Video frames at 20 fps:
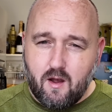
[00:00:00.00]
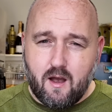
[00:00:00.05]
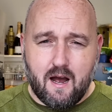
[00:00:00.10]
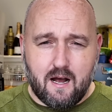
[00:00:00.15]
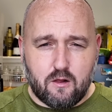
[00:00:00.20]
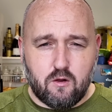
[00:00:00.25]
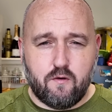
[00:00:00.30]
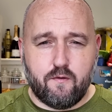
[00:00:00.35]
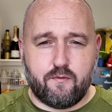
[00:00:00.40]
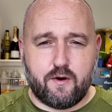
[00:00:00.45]

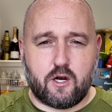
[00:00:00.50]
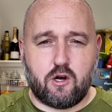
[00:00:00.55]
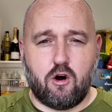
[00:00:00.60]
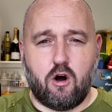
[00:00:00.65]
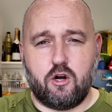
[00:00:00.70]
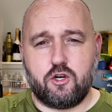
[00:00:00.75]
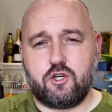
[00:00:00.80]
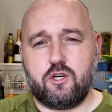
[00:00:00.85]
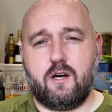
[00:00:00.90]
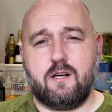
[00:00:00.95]
I love
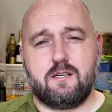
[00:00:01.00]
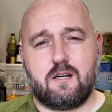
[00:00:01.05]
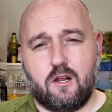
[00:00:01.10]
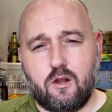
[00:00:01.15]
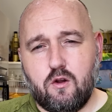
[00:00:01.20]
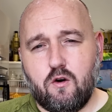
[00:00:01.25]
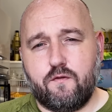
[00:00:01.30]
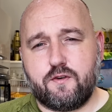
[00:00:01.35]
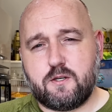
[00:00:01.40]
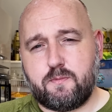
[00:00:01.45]
ricotta cheese, I
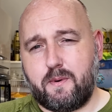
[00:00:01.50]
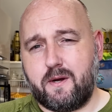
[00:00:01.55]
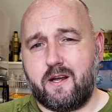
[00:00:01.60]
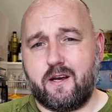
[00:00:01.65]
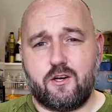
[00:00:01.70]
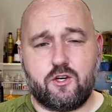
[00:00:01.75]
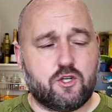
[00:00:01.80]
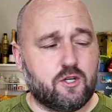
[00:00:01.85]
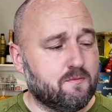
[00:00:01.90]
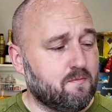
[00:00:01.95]
love
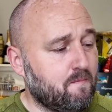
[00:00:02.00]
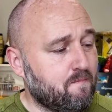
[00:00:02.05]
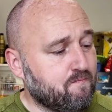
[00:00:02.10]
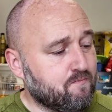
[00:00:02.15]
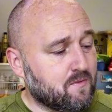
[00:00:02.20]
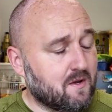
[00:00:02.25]
spinach,